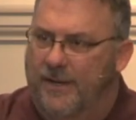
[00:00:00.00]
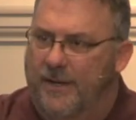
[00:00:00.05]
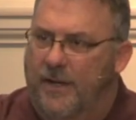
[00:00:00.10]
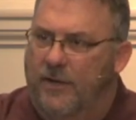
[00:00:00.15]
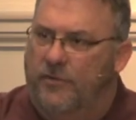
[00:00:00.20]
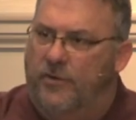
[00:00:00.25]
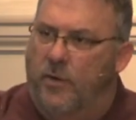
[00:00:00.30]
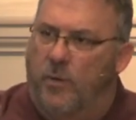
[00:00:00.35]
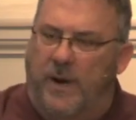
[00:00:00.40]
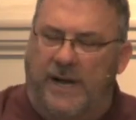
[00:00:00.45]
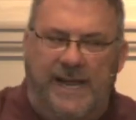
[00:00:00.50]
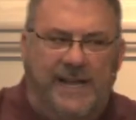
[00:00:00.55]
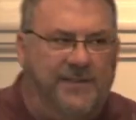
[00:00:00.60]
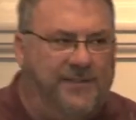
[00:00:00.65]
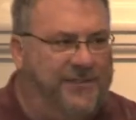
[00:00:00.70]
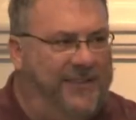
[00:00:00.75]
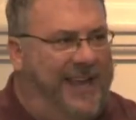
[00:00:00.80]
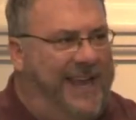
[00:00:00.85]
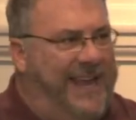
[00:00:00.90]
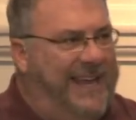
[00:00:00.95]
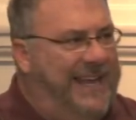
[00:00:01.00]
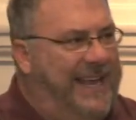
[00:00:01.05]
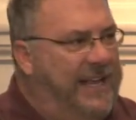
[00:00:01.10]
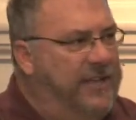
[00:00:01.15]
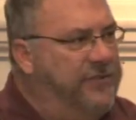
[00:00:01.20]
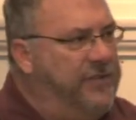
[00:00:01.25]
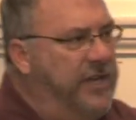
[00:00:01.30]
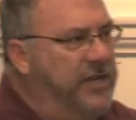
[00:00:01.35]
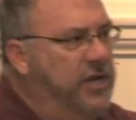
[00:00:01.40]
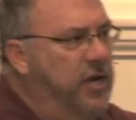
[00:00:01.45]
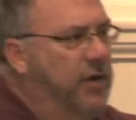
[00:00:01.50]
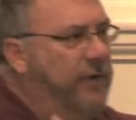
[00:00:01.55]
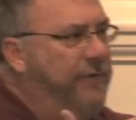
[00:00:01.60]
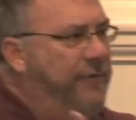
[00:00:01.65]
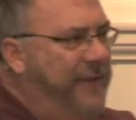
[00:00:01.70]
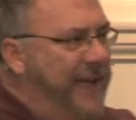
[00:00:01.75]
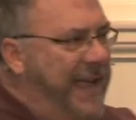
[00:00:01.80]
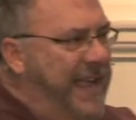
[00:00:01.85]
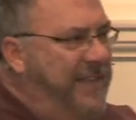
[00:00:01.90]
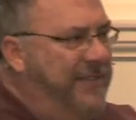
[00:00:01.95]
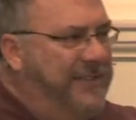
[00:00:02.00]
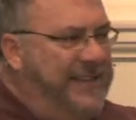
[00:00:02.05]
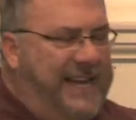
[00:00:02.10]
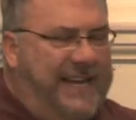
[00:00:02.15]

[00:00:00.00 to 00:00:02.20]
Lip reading: So what he's saying is that your faith